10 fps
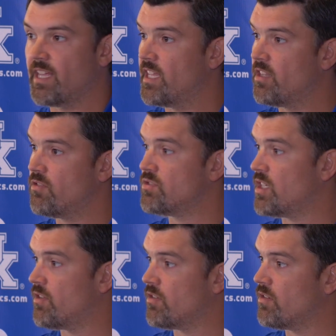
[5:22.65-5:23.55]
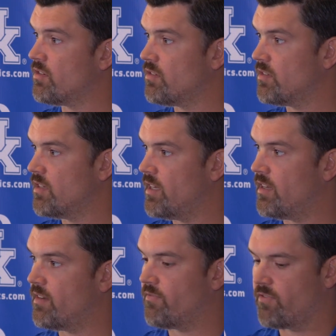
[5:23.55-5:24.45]
and then those other
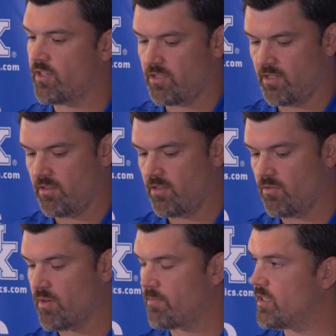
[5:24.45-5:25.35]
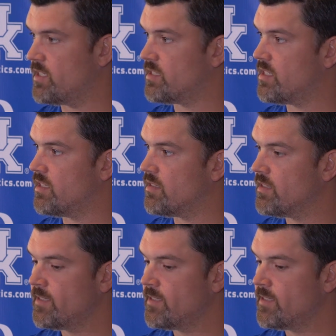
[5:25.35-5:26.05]
the Ripkas, the